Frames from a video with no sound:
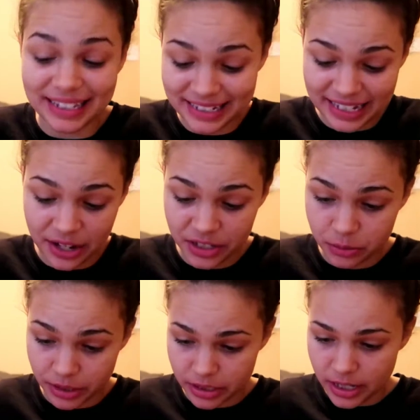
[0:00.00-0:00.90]
Let's see how
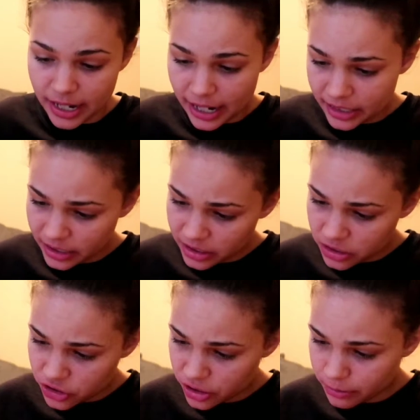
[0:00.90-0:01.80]
this one is. I think
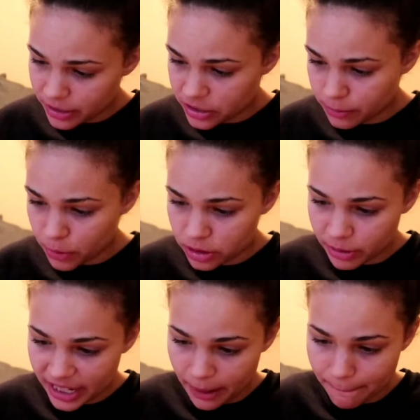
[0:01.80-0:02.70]
this is supposed
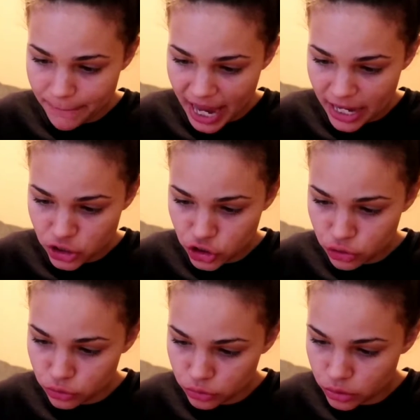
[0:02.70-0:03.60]
to be like a matte
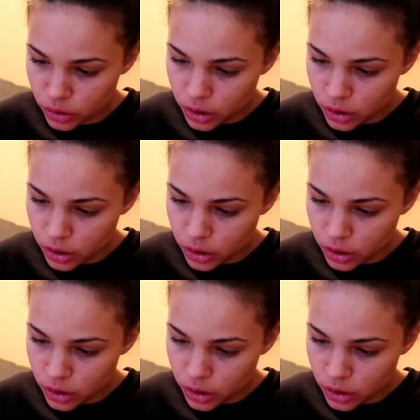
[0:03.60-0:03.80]
too.